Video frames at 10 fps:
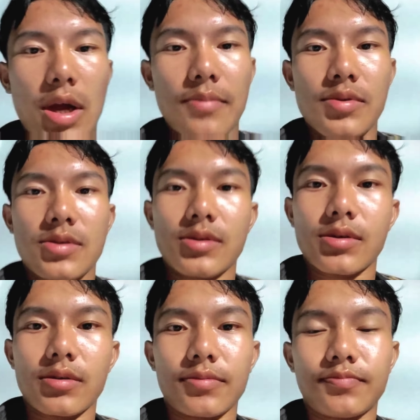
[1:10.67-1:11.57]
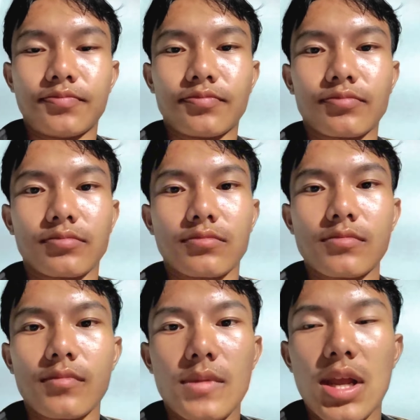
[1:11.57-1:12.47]
times
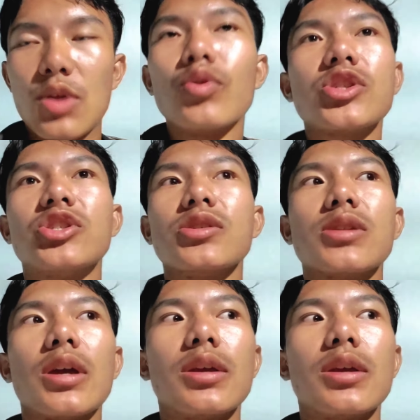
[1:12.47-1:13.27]
it was just